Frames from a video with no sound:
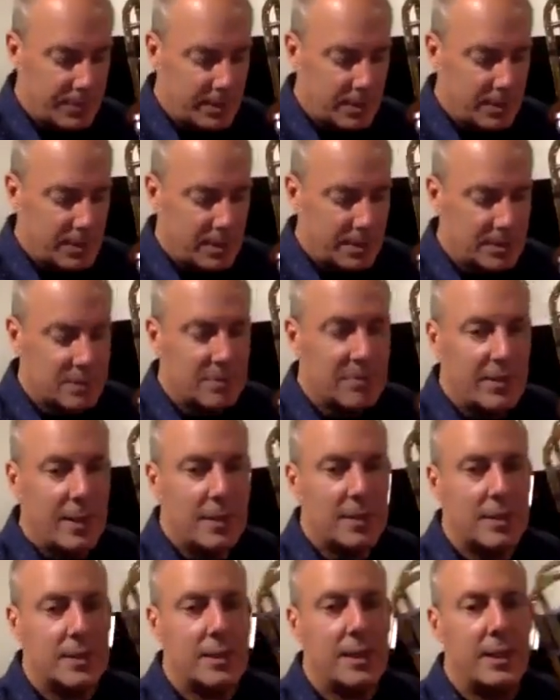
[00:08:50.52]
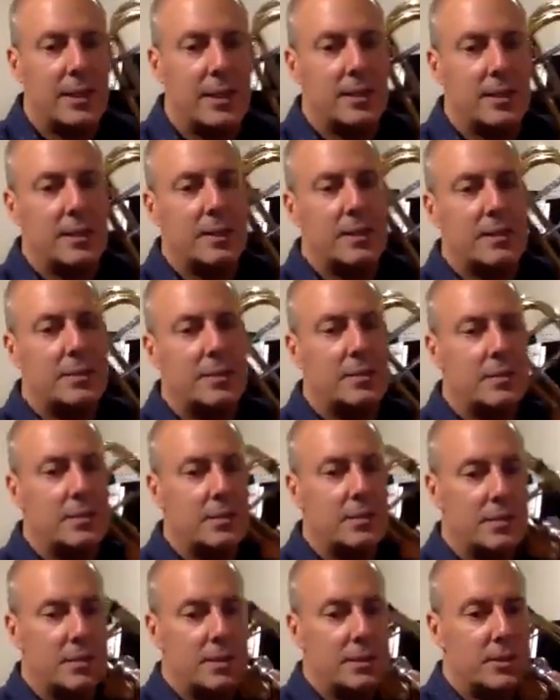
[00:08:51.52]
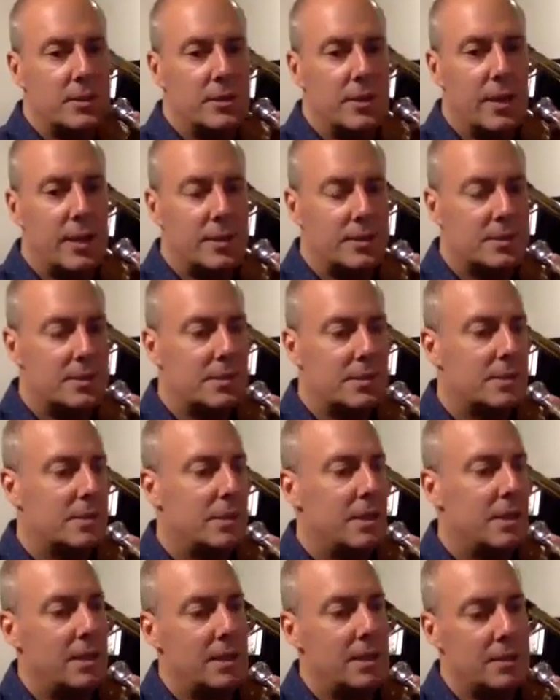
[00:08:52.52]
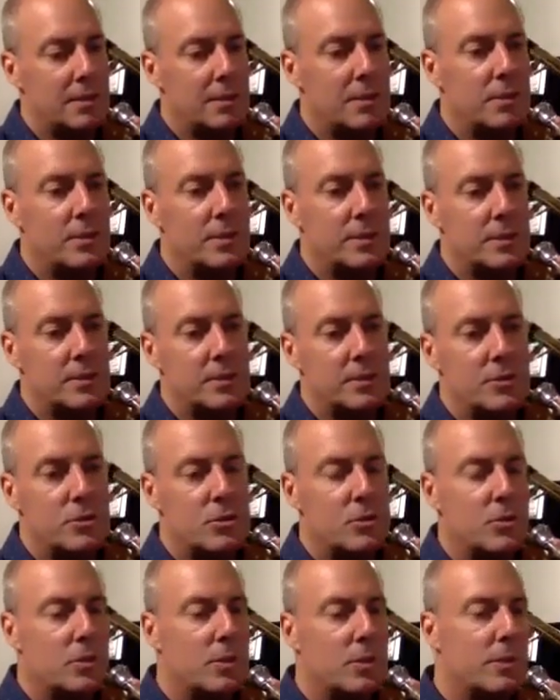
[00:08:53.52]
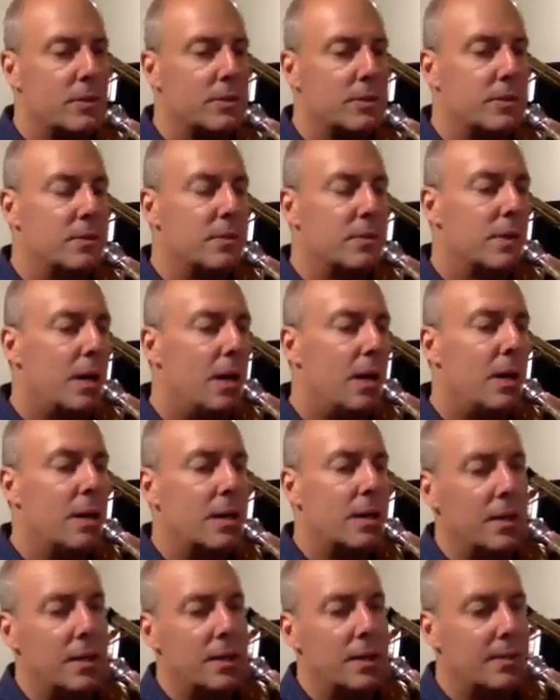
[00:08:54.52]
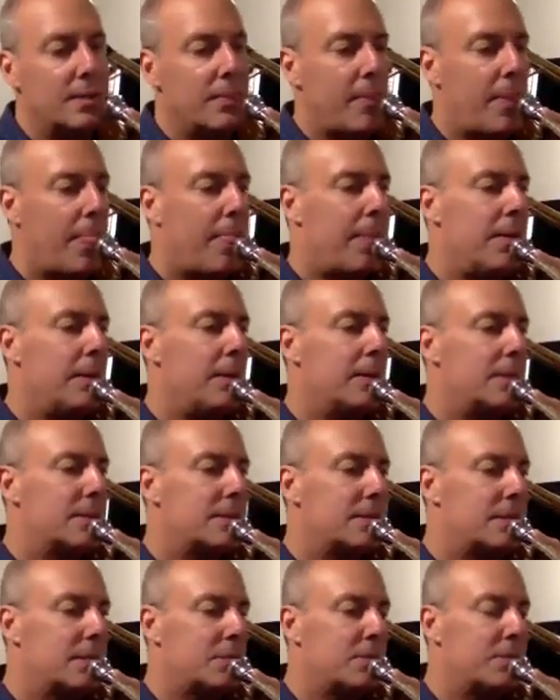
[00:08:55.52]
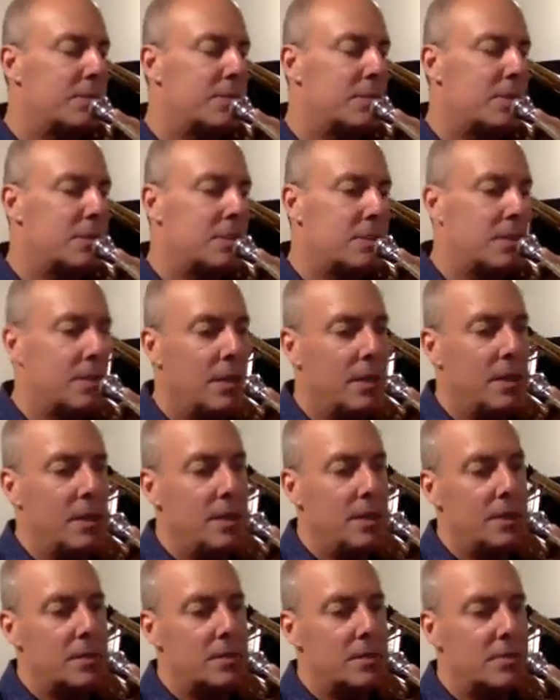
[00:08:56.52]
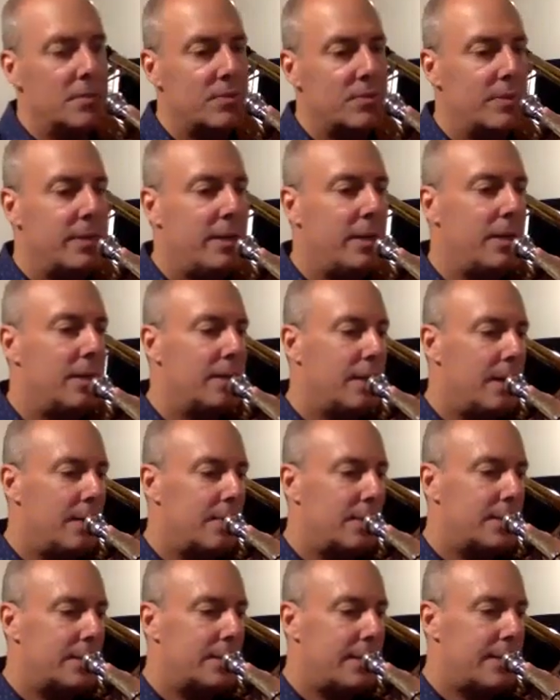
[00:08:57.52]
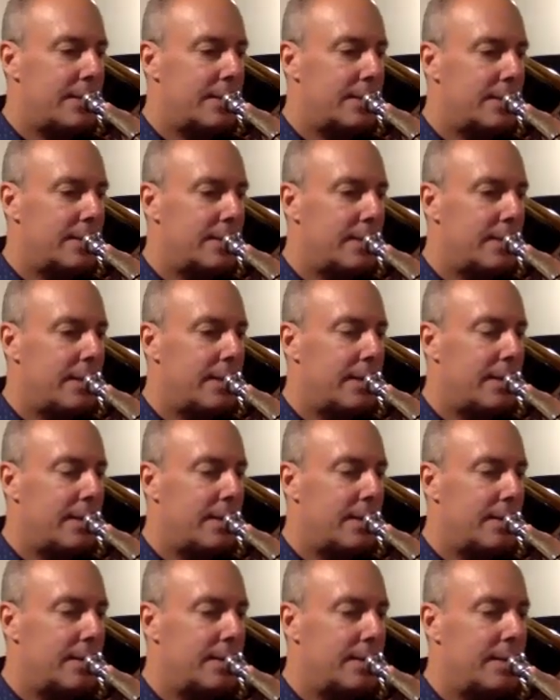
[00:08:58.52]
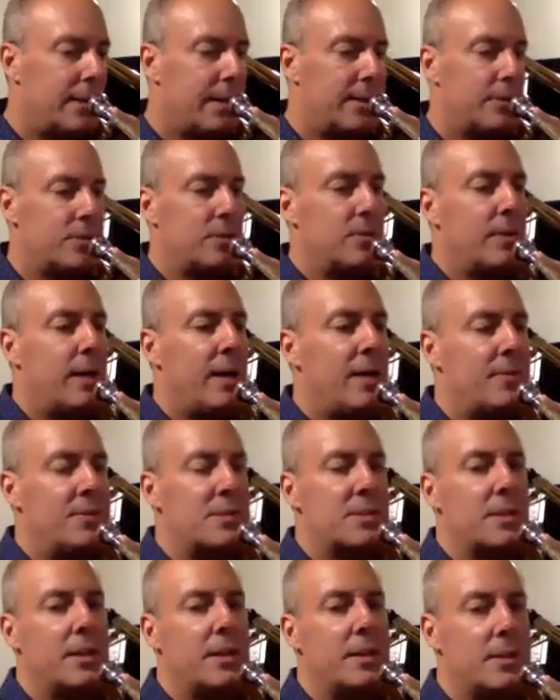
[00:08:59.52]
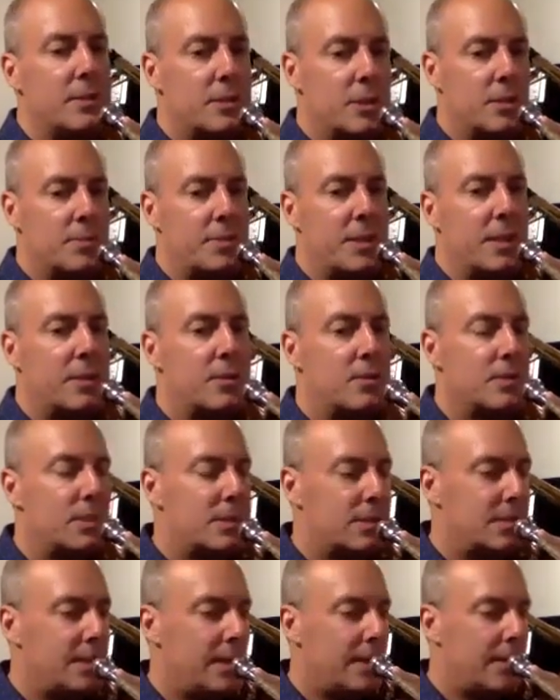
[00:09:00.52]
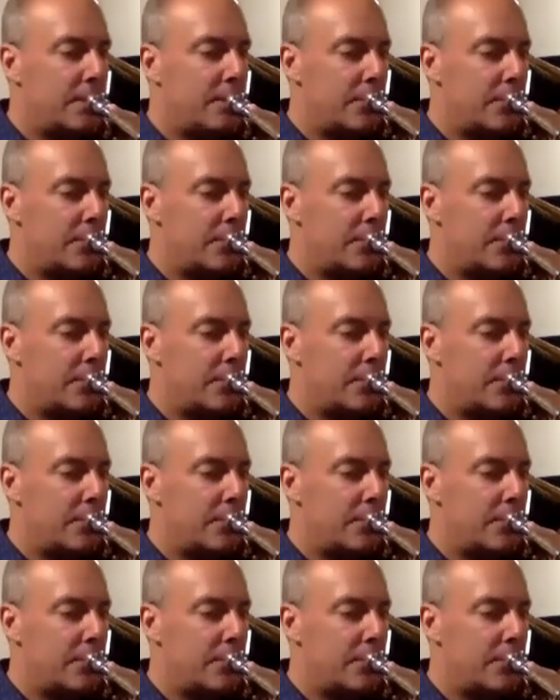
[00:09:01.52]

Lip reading: to validate that you're not going too short or too long on sixth position. So from there, I would take the two Fs and then jump down to a C.